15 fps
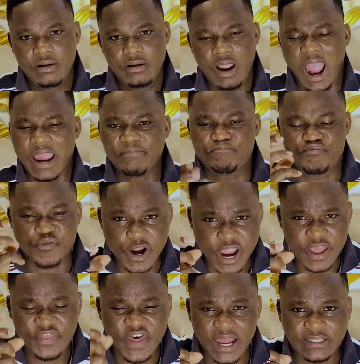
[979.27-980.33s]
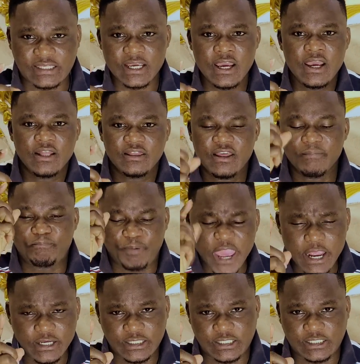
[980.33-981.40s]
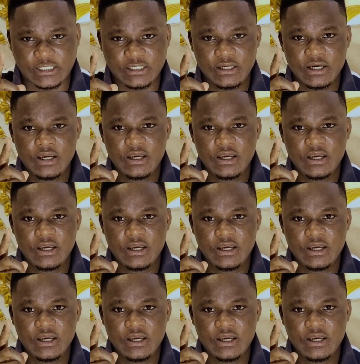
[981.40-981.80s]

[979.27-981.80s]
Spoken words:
I pray that the peace